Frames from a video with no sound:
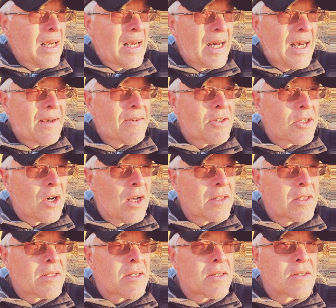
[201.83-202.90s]
I haven't taught
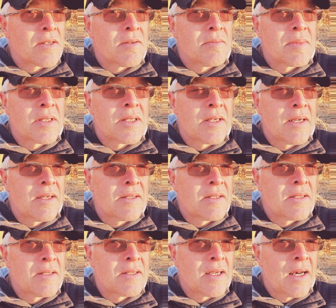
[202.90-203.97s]
the system
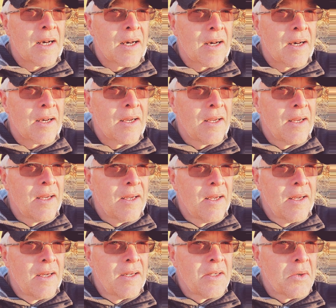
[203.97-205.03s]
since
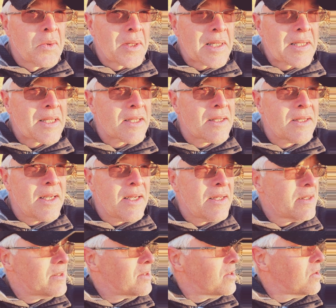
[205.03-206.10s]
2016, so